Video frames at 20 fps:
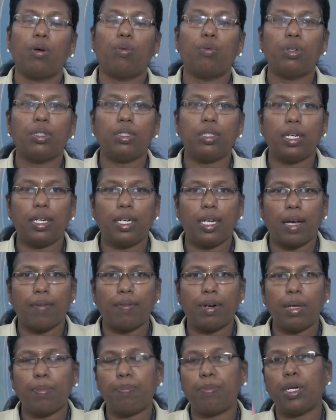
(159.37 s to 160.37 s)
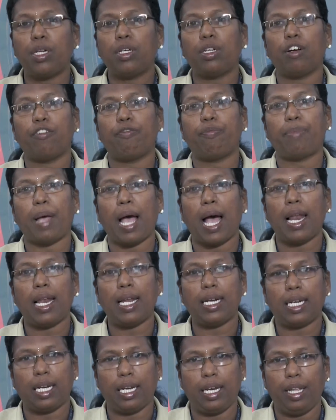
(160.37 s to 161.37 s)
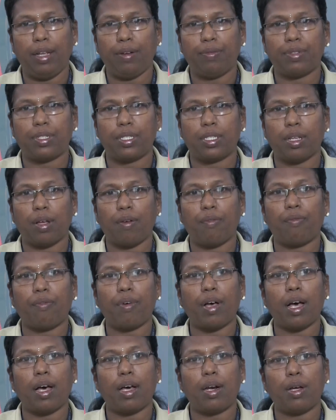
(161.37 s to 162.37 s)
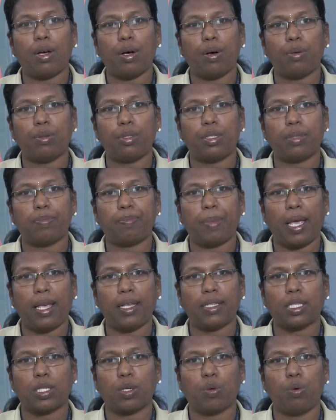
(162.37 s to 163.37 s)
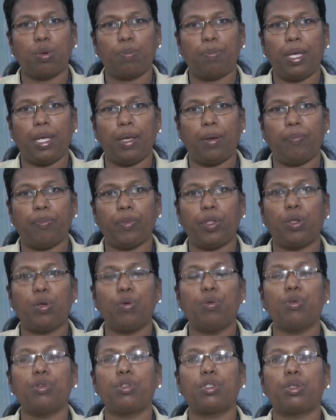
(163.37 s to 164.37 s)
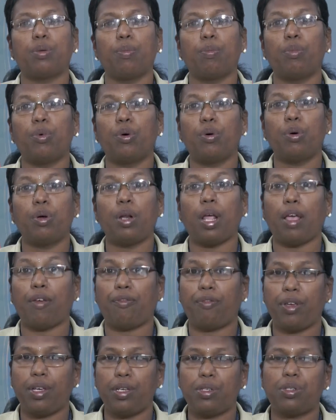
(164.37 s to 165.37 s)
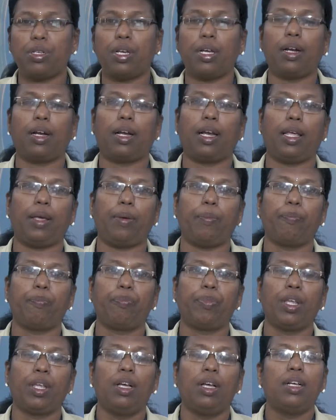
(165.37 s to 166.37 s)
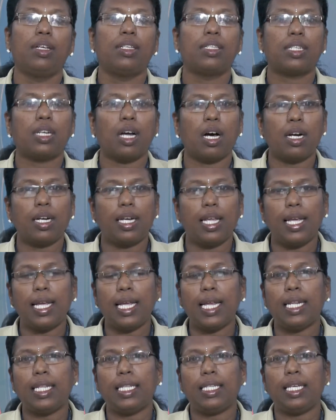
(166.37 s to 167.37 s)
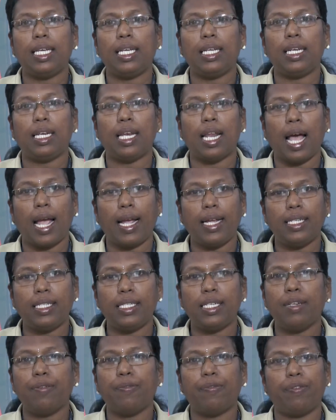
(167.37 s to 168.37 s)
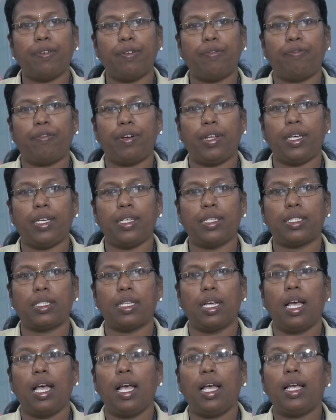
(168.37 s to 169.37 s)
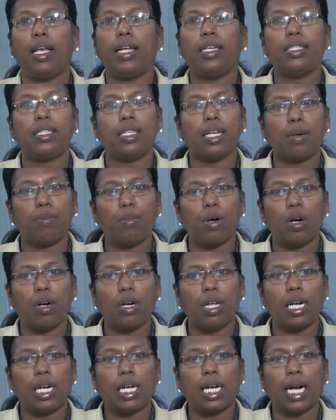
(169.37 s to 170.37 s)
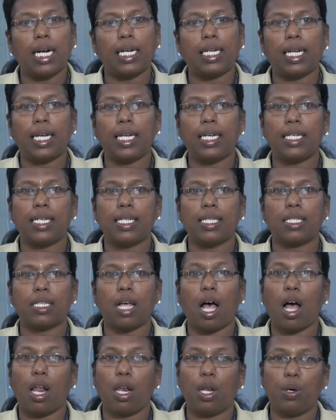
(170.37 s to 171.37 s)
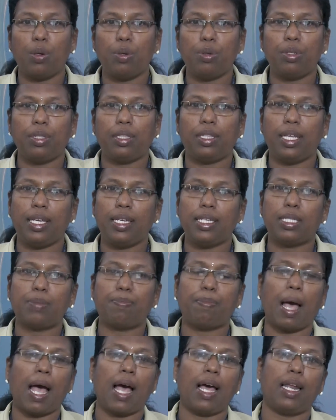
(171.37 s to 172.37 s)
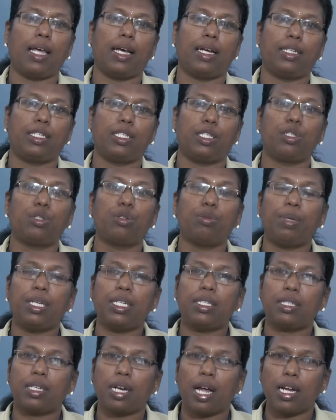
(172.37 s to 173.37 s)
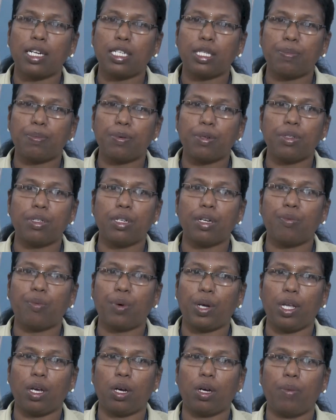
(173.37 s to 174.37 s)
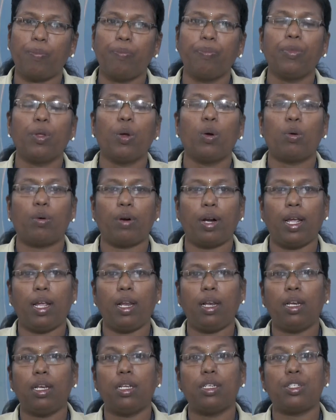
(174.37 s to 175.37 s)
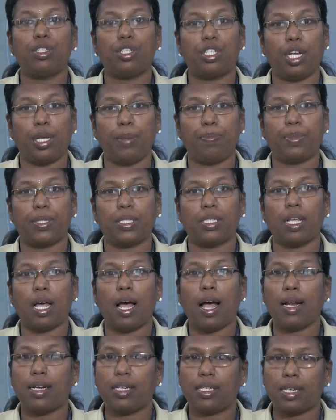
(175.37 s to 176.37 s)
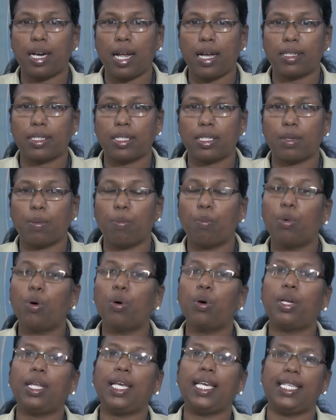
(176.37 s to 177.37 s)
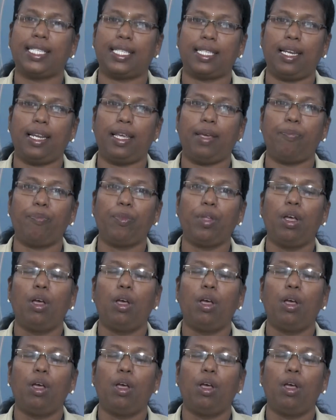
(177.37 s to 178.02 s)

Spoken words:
With the development of pallet lifts, warehouse space could be used more efficiently. Starting in the 1950s, intermodal containers allowed these pallets to be transported via rail, ships and trucks more easily.